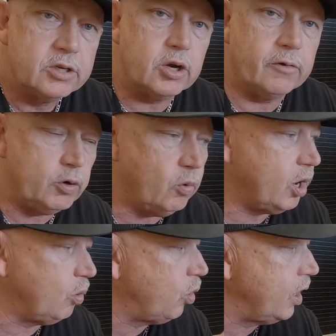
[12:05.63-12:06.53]
So if you
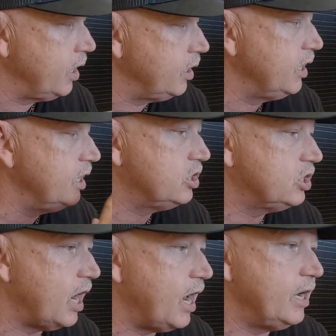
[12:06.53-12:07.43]
want to run it
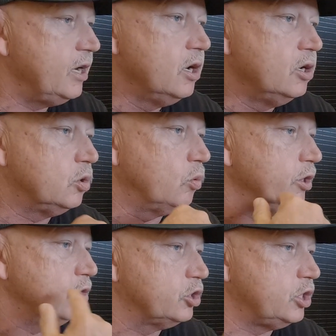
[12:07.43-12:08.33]
inside to
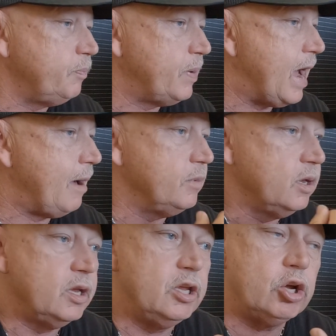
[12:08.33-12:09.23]
run your
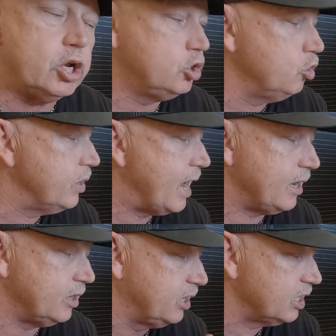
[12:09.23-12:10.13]
CPAP, you can do
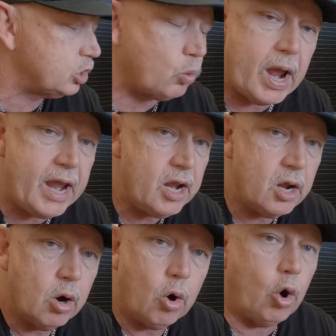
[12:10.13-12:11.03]
that this way,
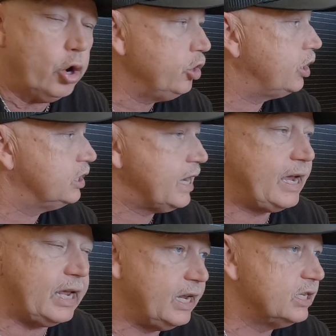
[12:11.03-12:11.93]
or you can
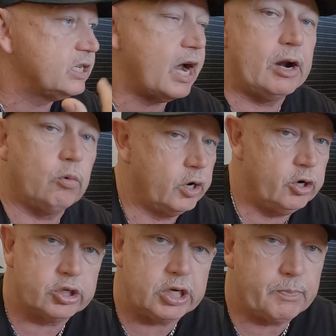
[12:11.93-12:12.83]
take it inside and run
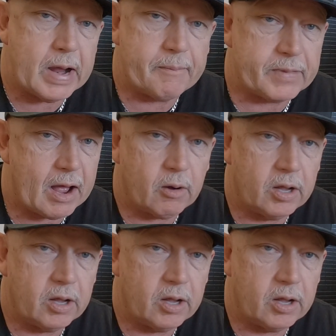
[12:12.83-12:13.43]
your CPAP